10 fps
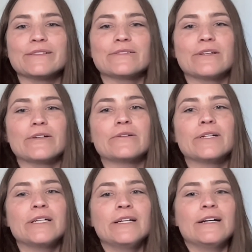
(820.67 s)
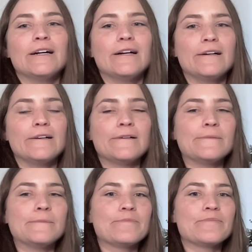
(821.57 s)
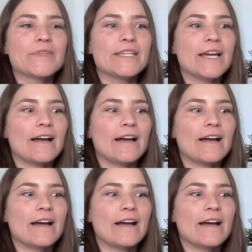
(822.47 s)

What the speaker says: So, yeah,